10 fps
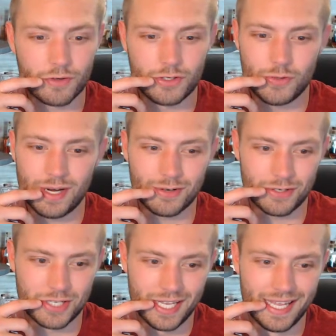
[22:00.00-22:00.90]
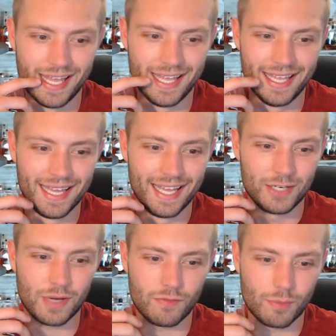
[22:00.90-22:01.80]
2 hours. Do
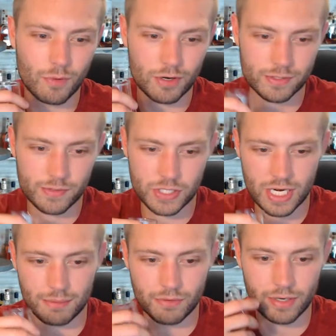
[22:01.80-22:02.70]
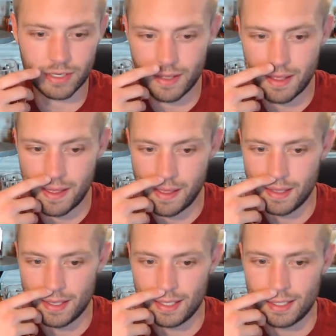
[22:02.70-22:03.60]
I have one more? Do I switch to Knob Creek?
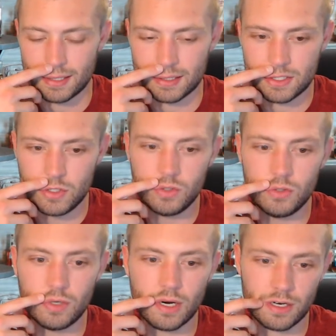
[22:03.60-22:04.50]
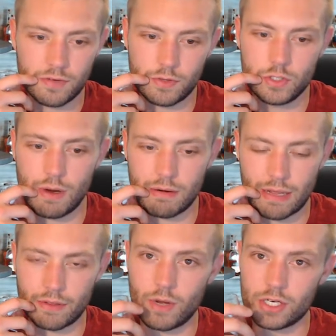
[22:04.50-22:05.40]
Two Hearted for 2 hours. Now, the
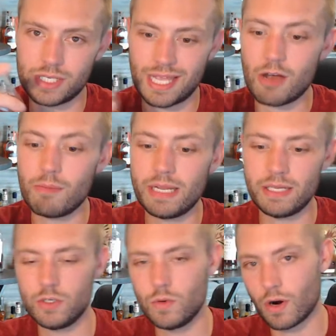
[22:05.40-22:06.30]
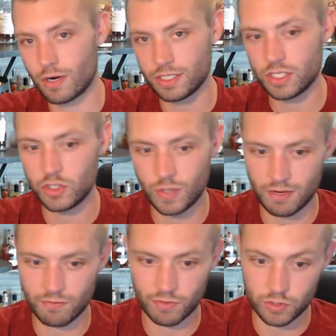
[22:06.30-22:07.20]
question is, how many Two Hearted did you
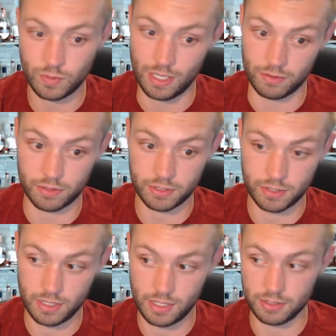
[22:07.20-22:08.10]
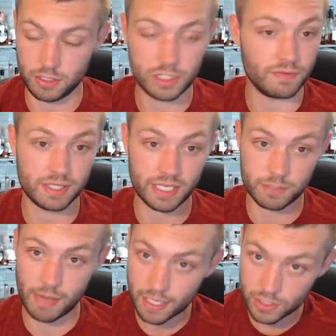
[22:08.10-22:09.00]
have for 2 hours? Did you have a
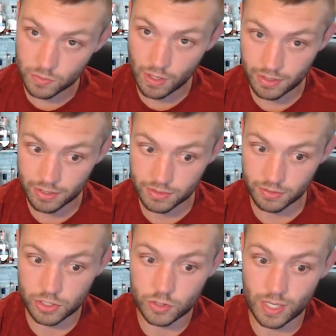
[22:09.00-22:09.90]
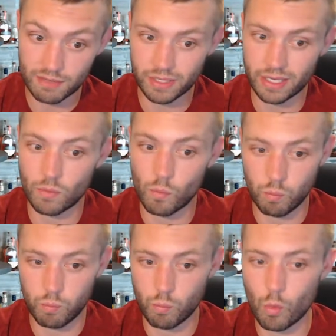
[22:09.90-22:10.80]
six-pack of Two Hearted, or did you have, like,
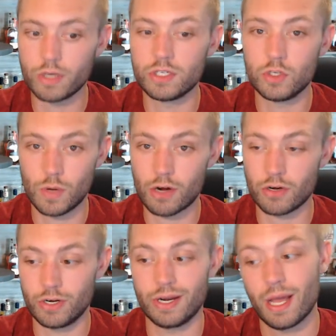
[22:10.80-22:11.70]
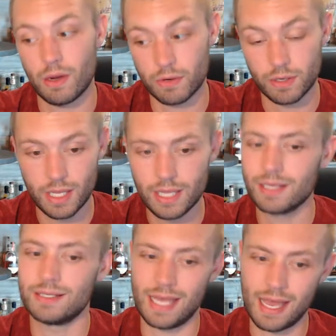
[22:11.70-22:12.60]
one Two Hearted an hour?
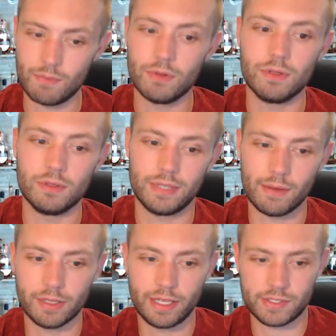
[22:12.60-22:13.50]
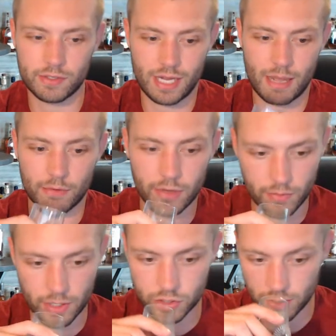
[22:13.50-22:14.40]
Because that will answer the Knob Creek
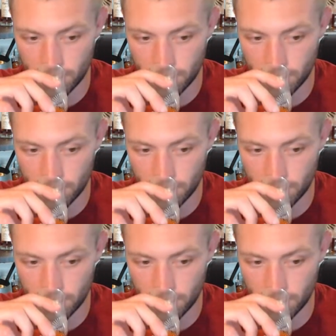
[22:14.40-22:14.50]
question.